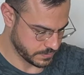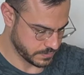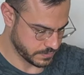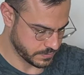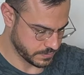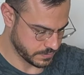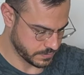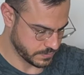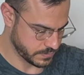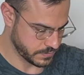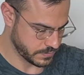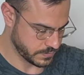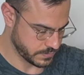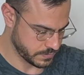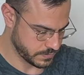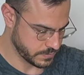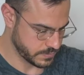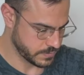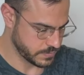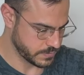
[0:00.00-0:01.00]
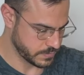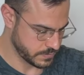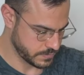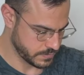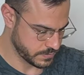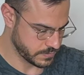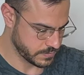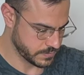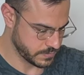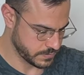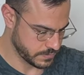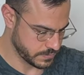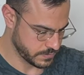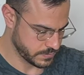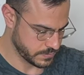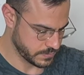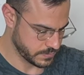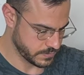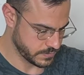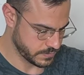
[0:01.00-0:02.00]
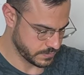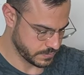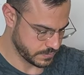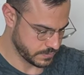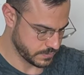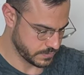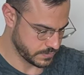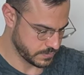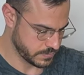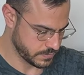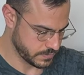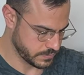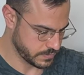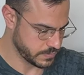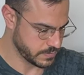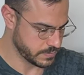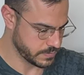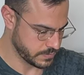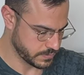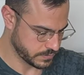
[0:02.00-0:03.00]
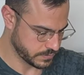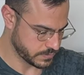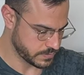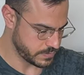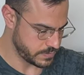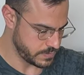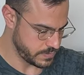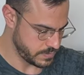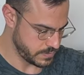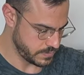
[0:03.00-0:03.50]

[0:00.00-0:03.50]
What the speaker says: The person shown says nothing.